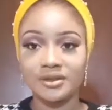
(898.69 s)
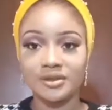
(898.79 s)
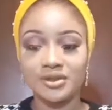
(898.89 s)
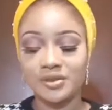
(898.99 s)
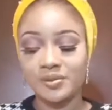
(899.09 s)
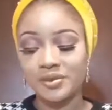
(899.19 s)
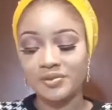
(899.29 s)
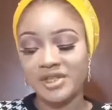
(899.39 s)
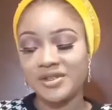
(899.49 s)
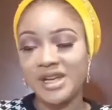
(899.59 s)
So just
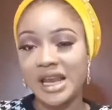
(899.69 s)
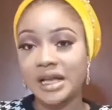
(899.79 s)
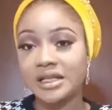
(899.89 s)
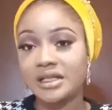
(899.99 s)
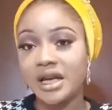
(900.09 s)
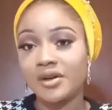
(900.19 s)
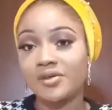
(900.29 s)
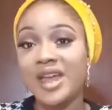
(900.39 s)
be looking like this kind of